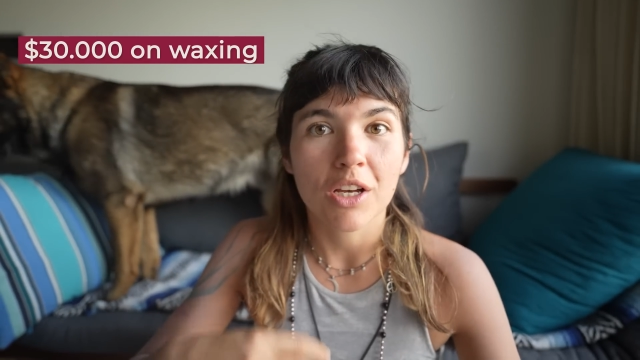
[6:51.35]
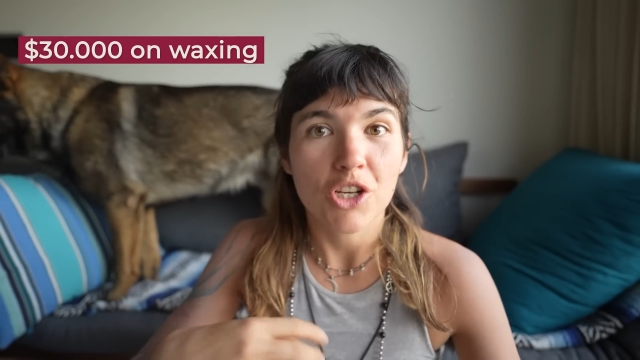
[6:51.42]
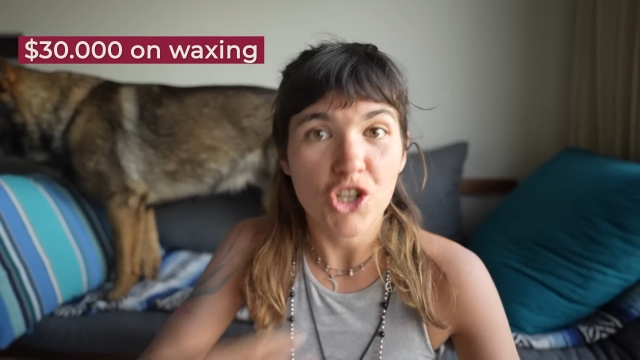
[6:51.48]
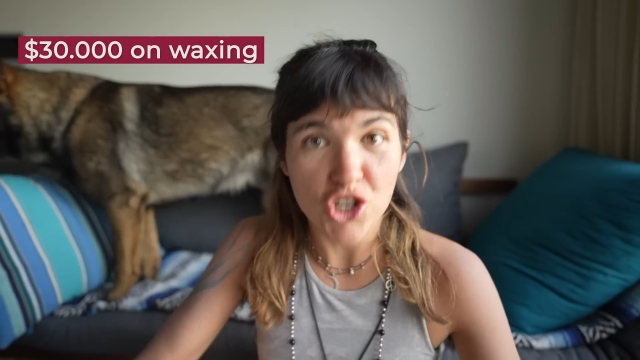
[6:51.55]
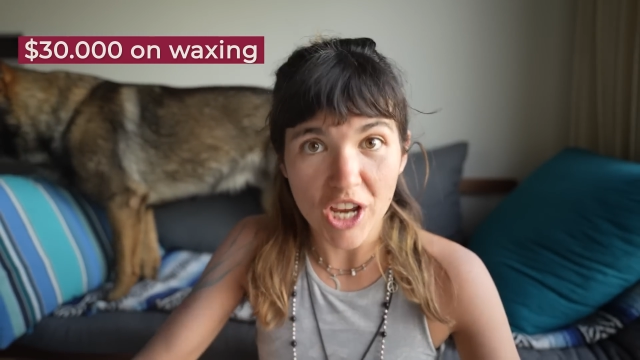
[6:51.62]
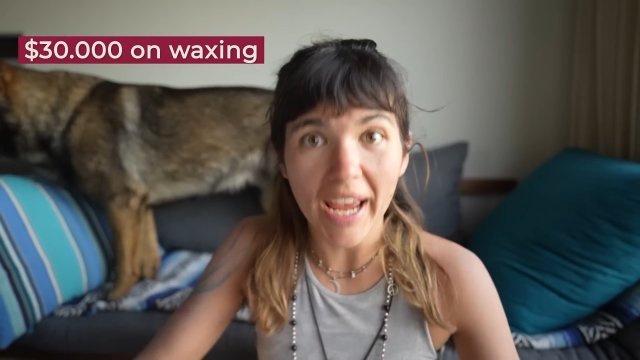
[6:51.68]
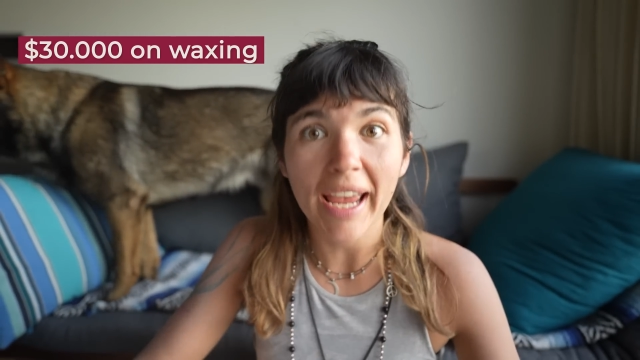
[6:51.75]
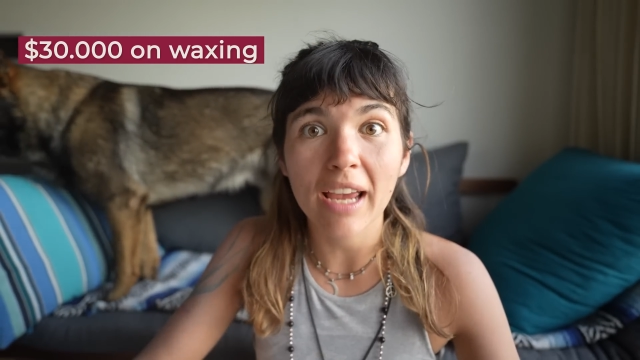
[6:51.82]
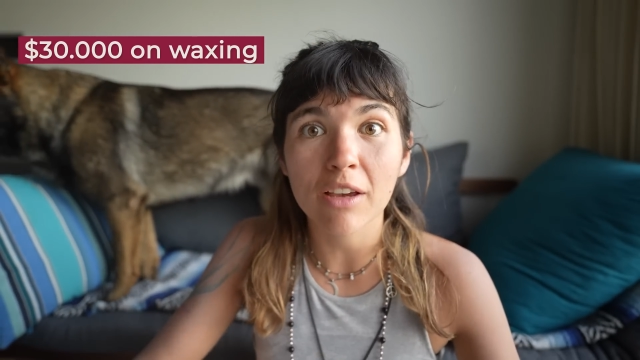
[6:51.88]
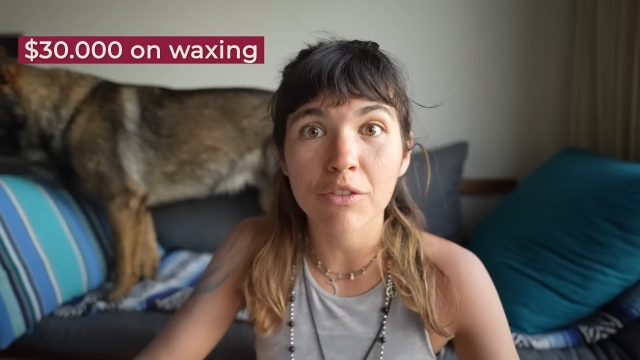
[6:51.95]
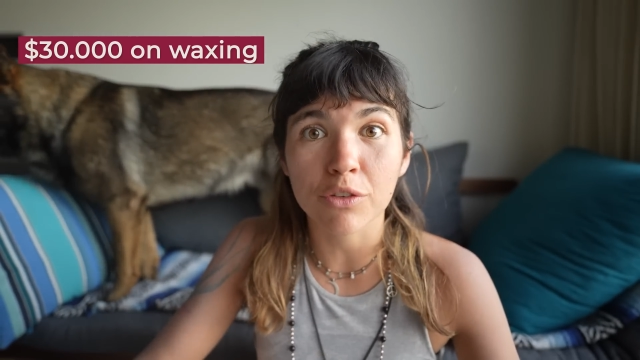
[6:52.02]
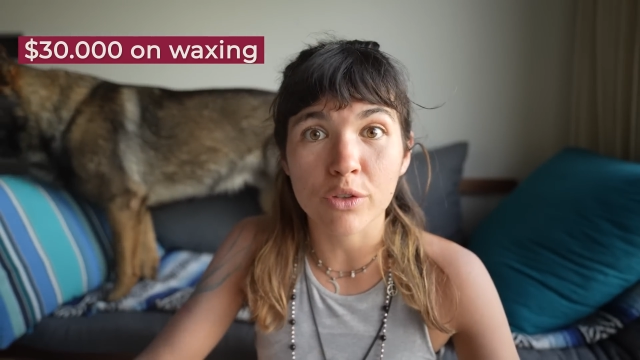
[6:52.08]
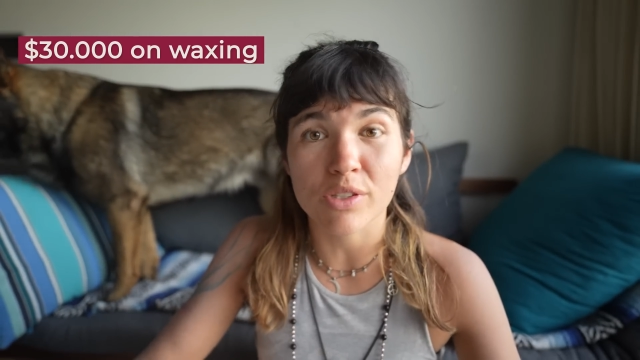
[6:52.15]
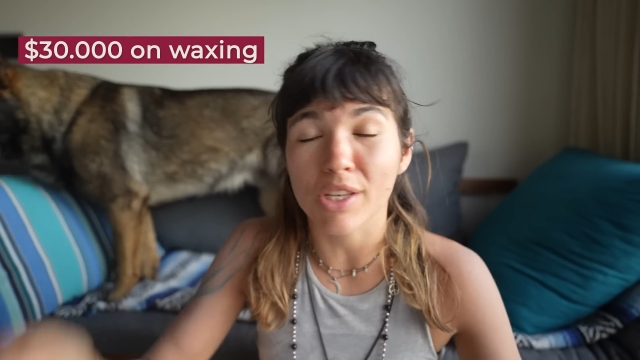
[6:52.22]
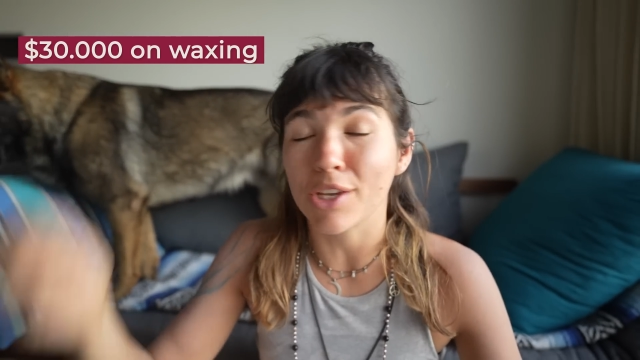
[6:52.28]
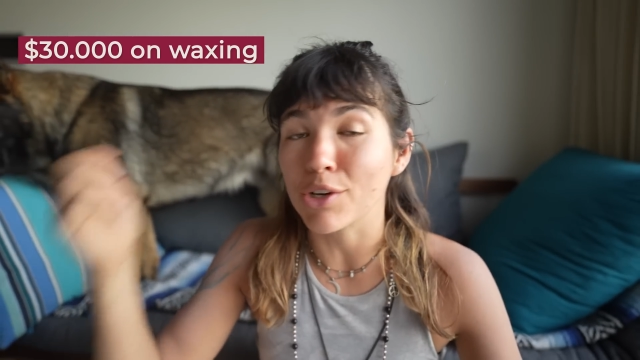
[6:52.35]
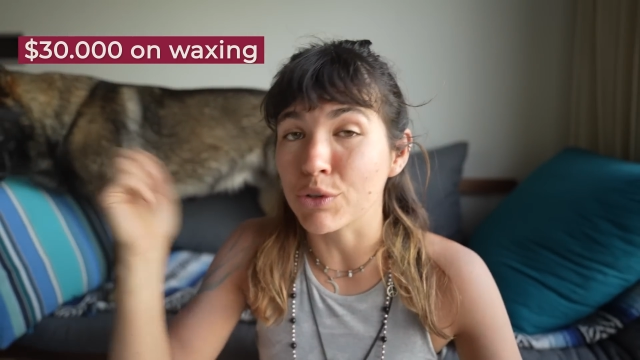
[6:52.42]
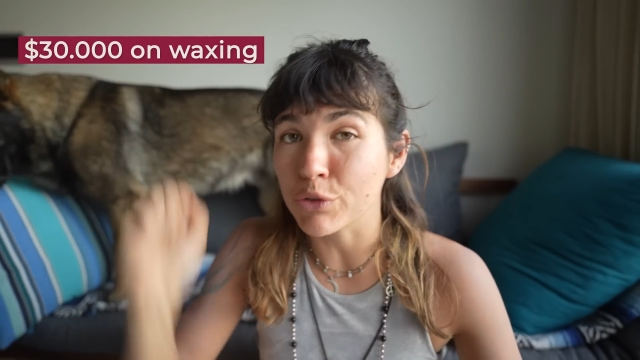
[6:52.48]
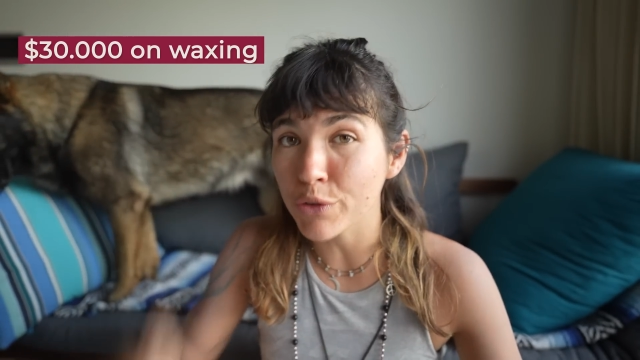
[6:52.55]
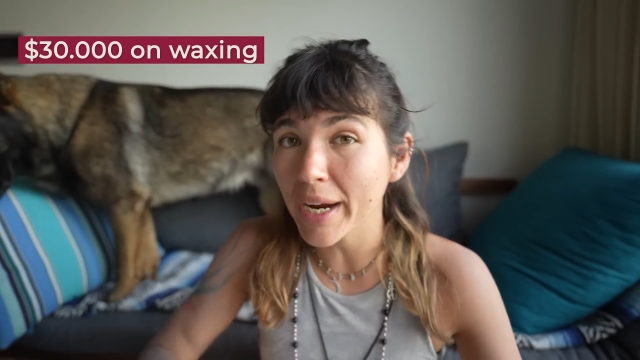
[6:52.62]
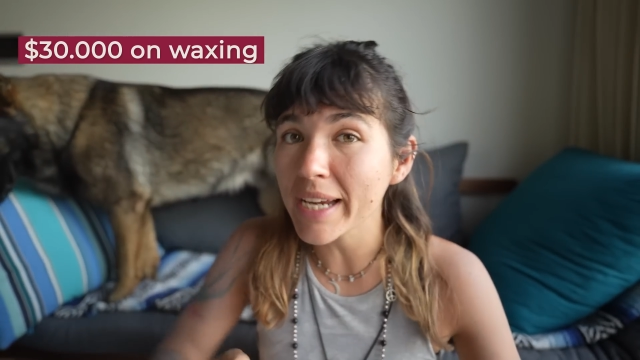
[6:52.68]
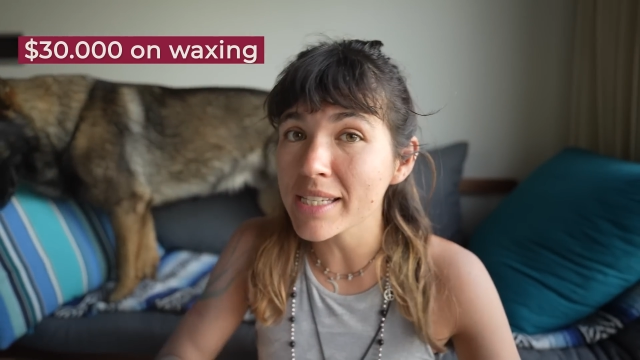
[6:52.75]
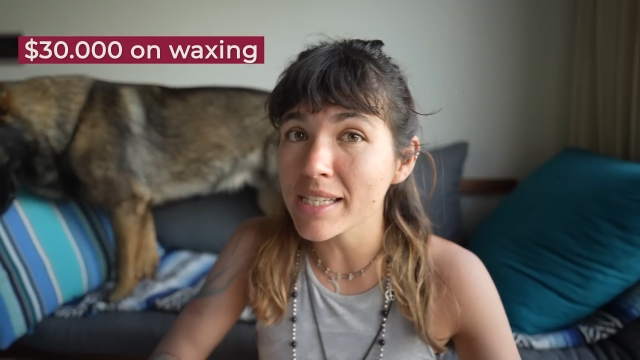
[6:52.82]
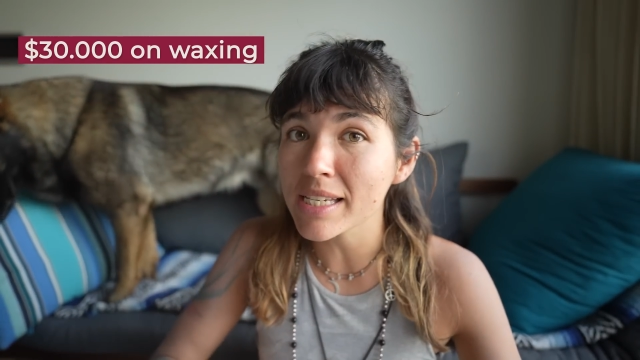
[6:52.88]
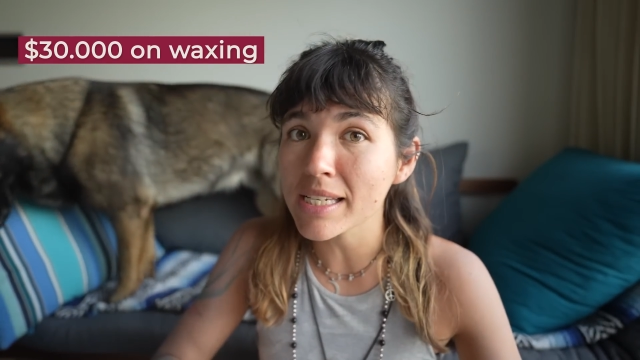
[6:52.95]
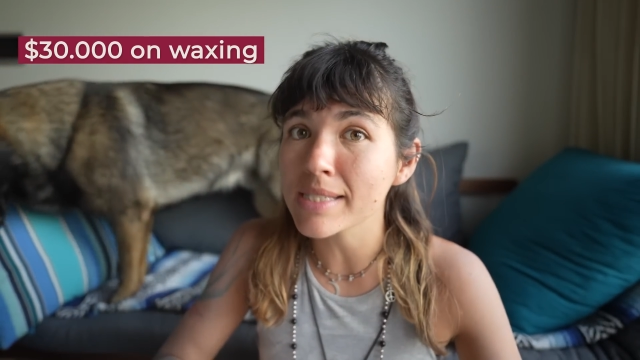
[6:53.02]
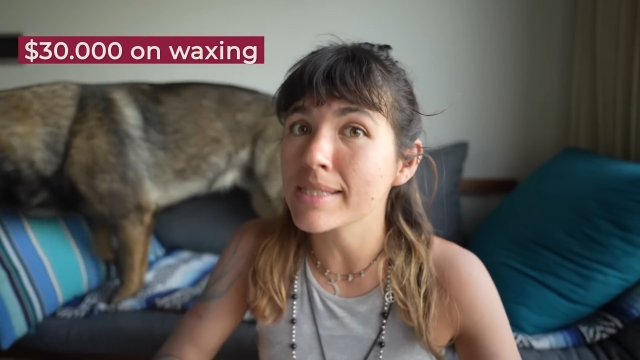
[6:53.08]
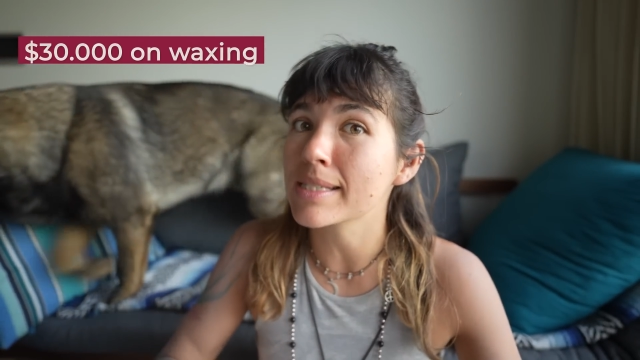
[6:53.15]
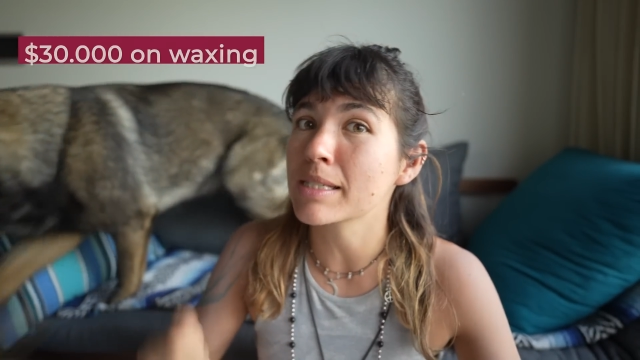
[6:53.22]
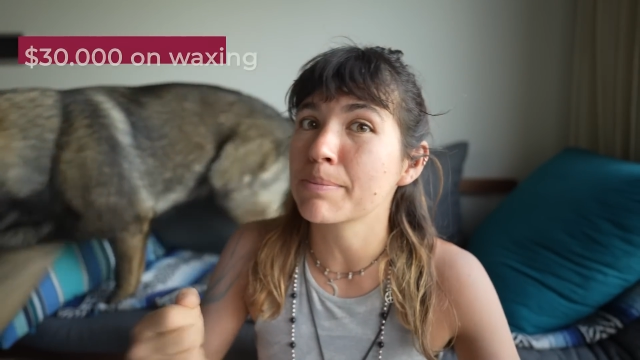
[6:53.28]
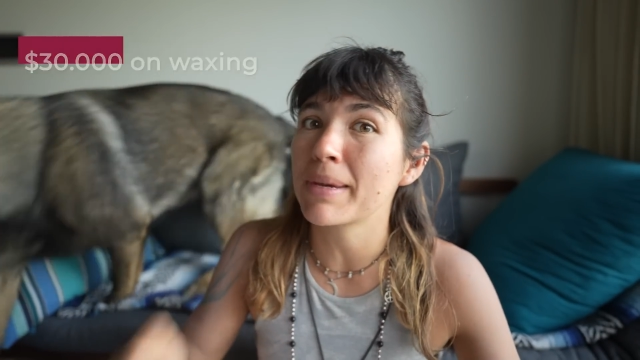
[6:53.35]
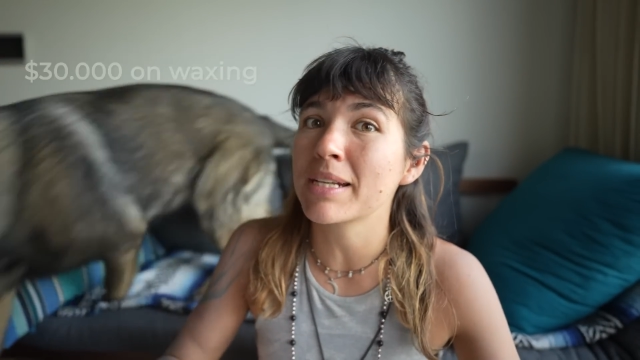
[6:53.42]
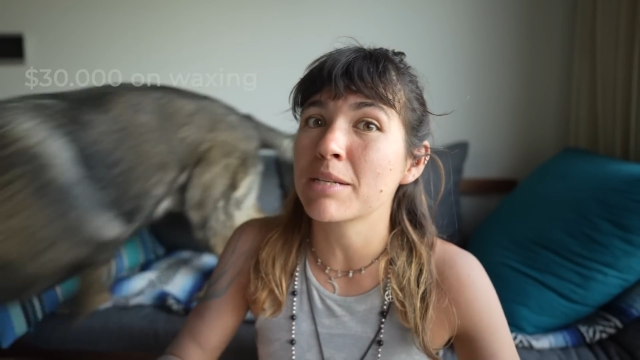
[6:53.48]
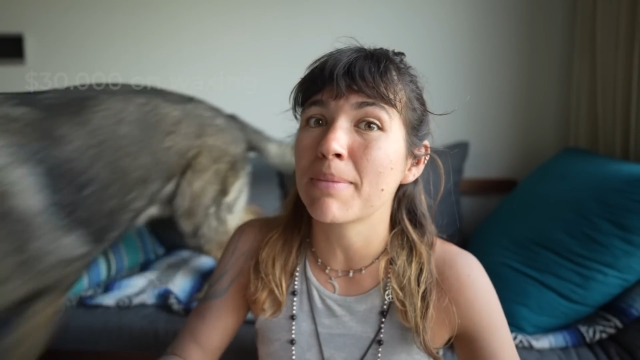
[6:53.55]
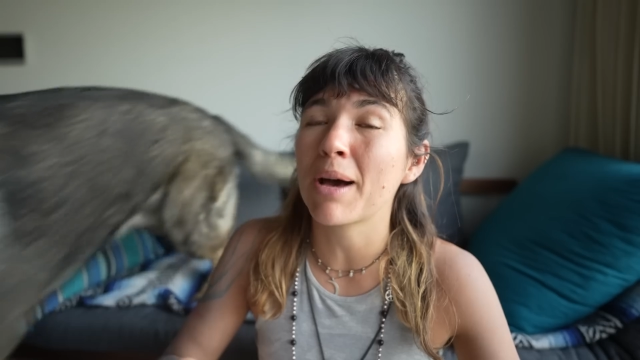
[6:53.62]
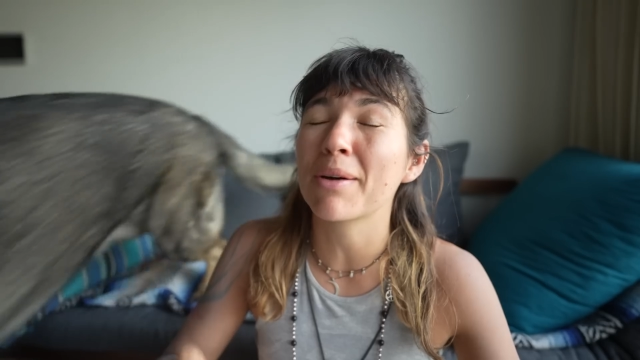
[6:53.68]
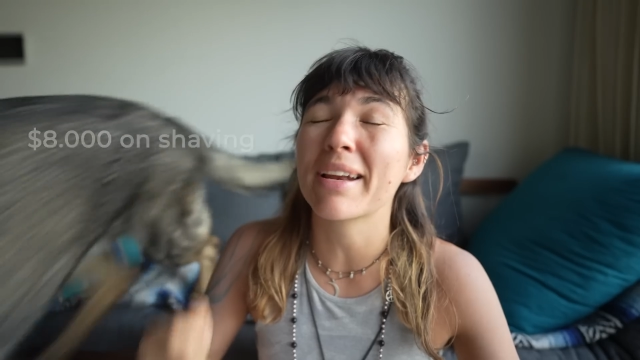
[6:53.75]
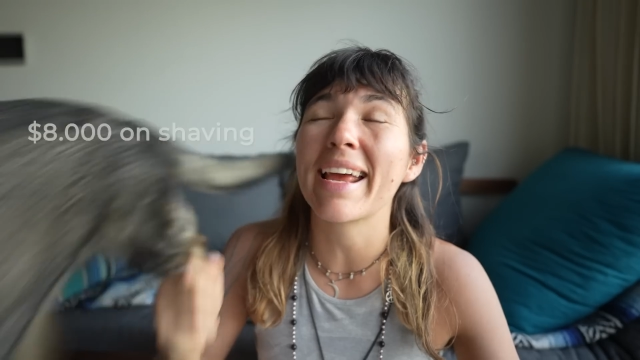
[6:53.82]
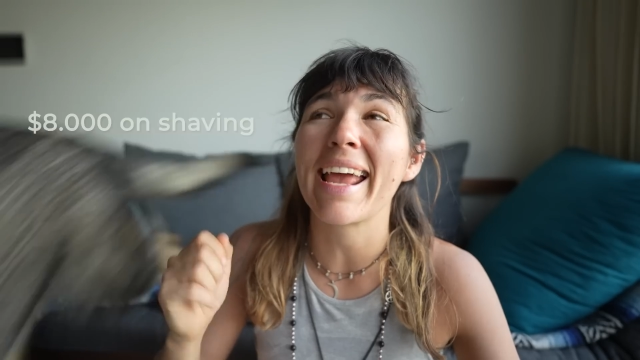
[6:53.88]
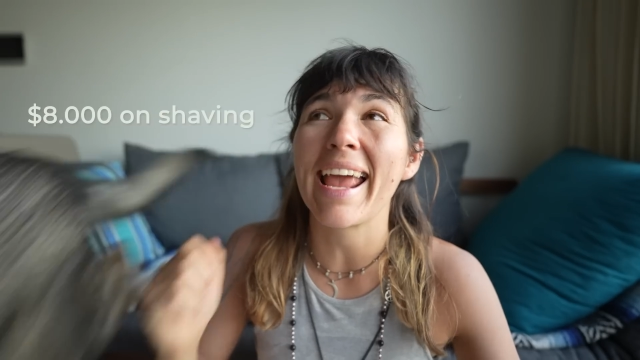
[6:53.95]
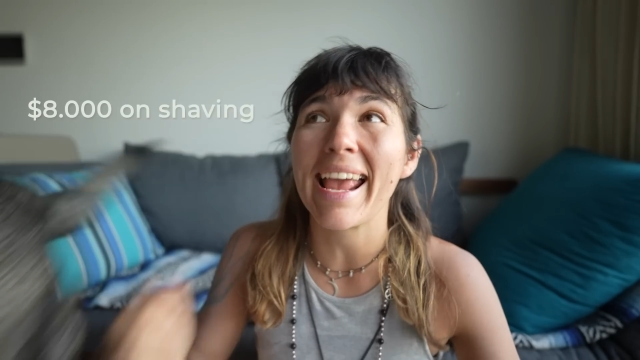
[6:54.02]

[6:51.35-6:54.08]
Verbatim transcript: shave using razors spend about